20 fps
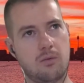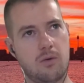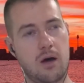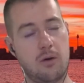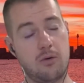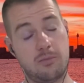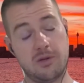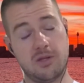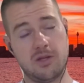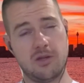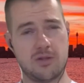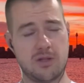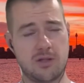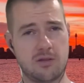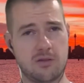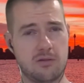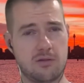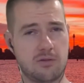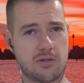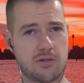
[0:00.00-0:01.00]
I would be using
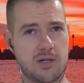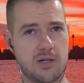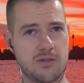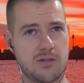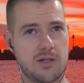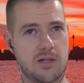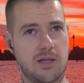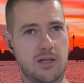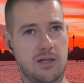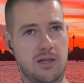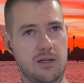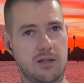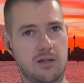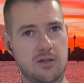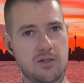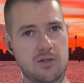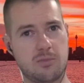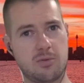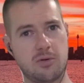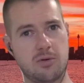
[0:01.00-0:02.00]
Google Translate
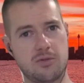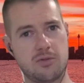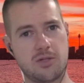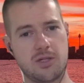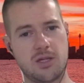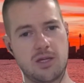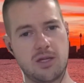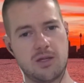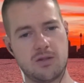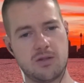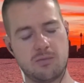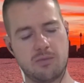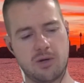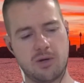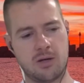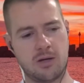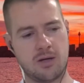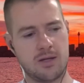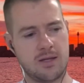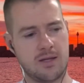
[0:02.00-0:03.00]
English to Portuguese,
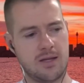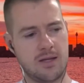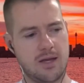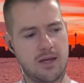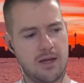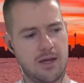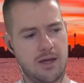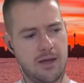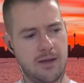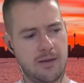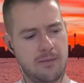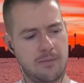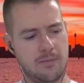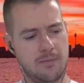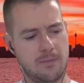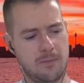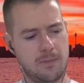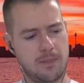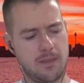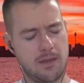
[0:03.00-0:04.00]
but
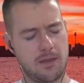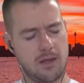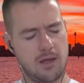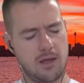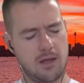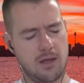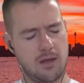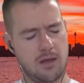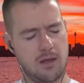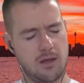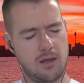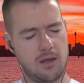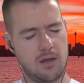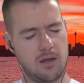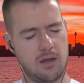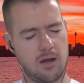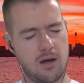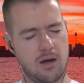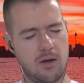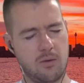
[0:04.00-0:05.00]
um, it,
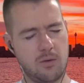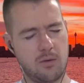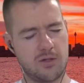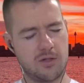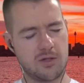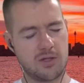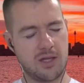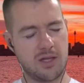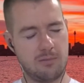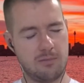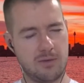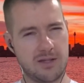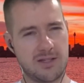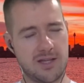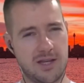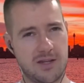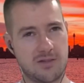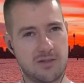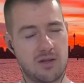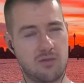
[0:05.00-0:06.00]
I would just keep my
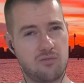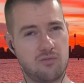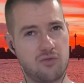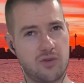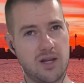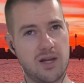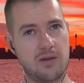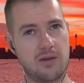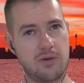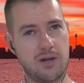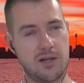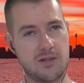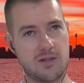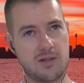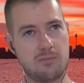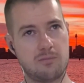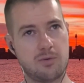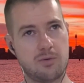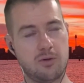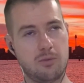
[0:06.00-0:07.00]
texting really, really
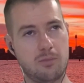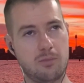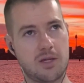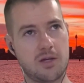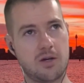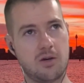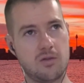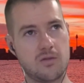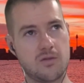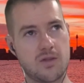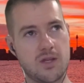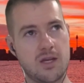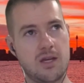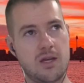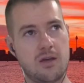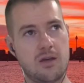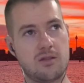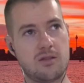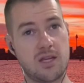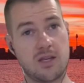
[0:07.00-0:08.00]
simple because
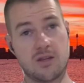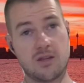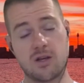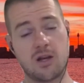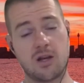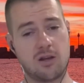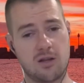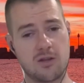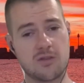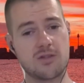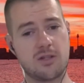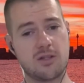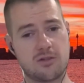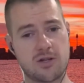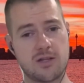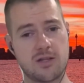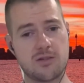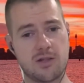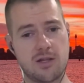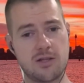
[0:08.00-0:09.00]
things are lost in
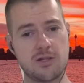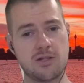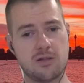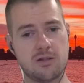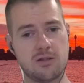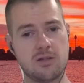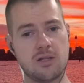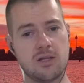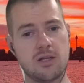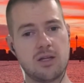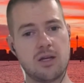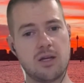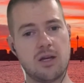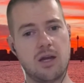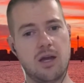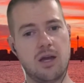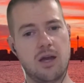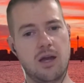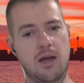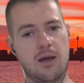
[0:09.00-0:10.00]
translation.
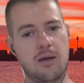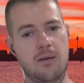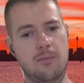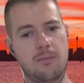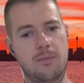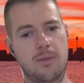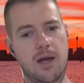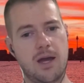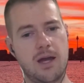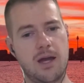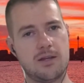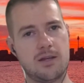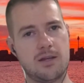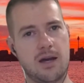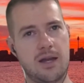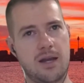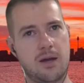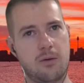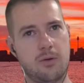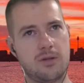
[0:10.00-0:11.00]
Yeah. Um, and
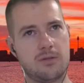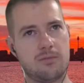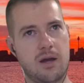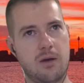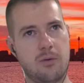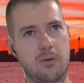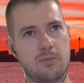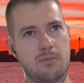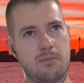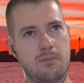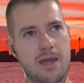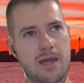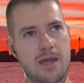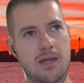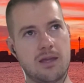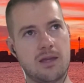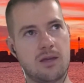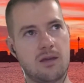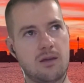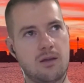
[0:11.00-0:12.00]
and I would I would
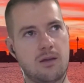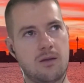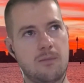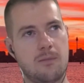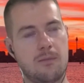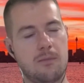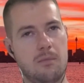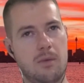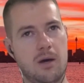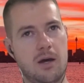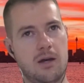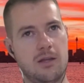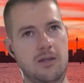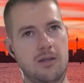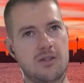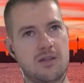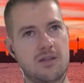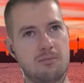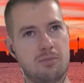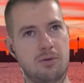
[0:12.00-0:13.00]
make my
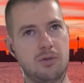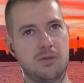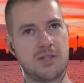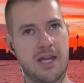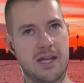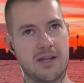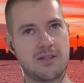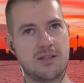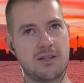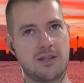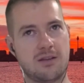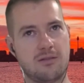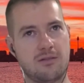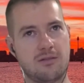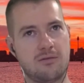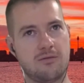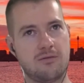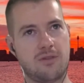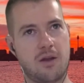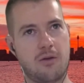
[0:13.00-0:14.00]
simple texting
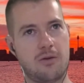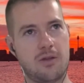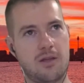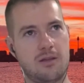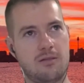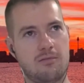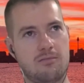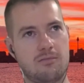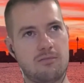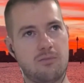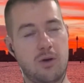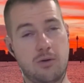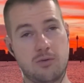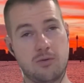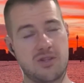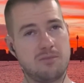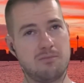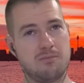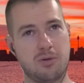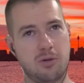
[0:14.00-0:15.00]
very well
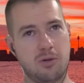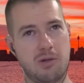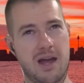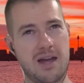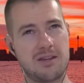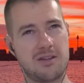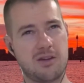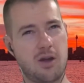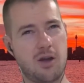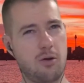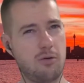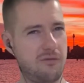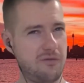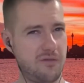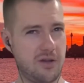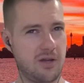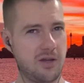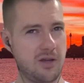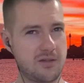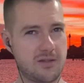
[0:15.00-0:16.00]
simple and
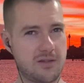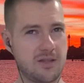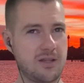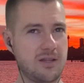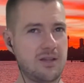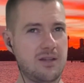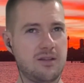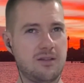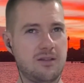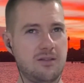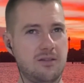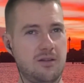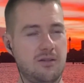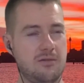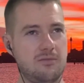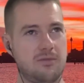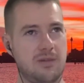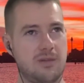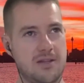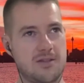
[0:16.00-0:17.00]
overt. You
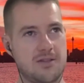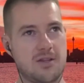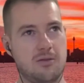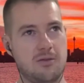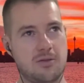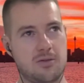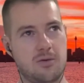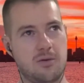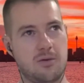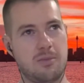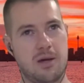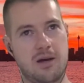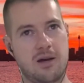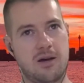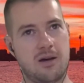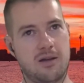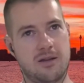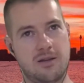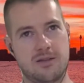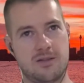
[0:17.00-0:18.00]
know, let's go to a
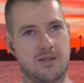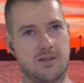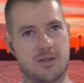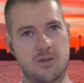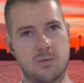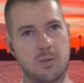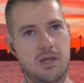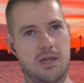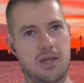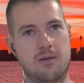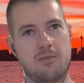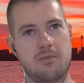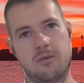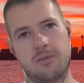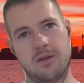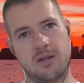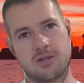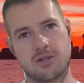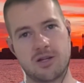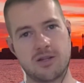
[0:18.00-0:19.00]
bar at six p.m. I
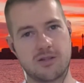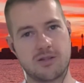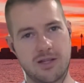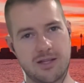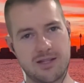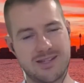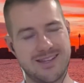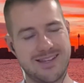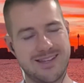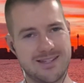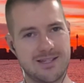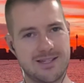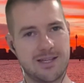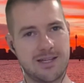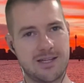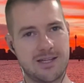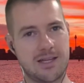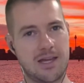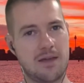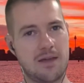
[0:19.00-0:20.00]
mean, a translator isn't
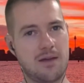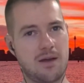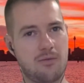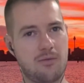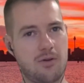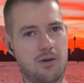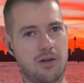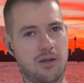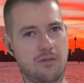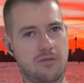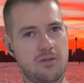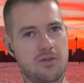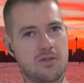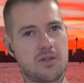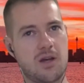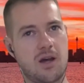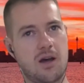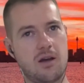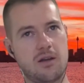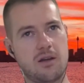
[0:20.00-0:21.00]
going to get that wrong. If you
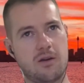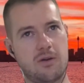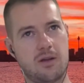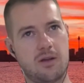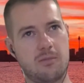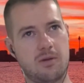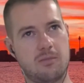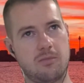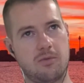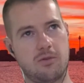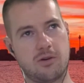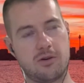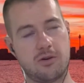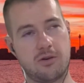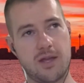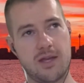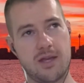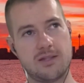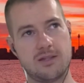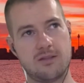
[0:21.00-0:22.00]
start going a bit more
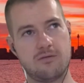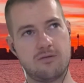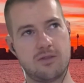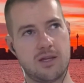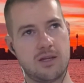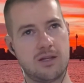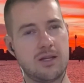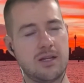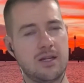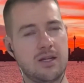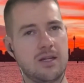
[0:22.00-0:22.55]
creative, then